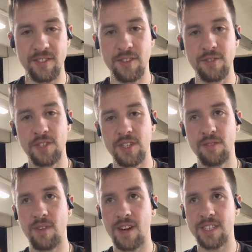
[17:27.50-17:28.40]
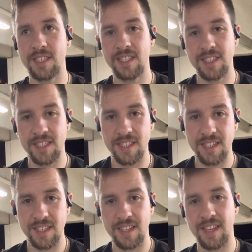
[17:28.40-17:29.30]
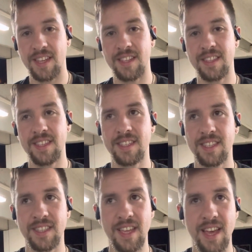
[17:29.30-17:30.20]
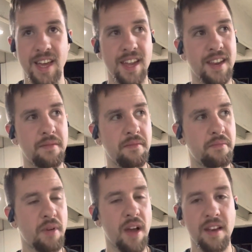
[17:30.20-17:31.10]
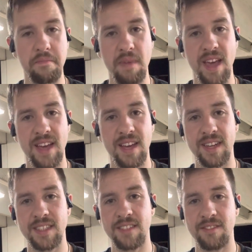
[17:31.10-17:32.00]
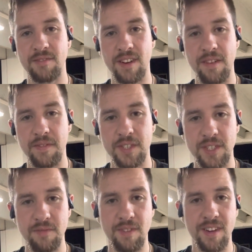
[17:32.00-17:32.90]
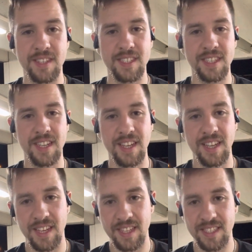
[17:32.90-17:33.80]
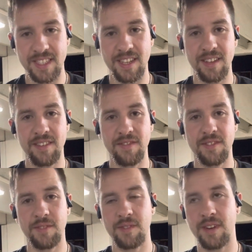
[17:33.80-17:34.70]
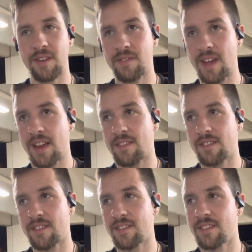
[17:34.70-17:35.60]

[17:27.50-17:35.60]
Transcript: Gucci watches and this and that and Prada bags or whatever she wants and stuff or whatever. I don't know.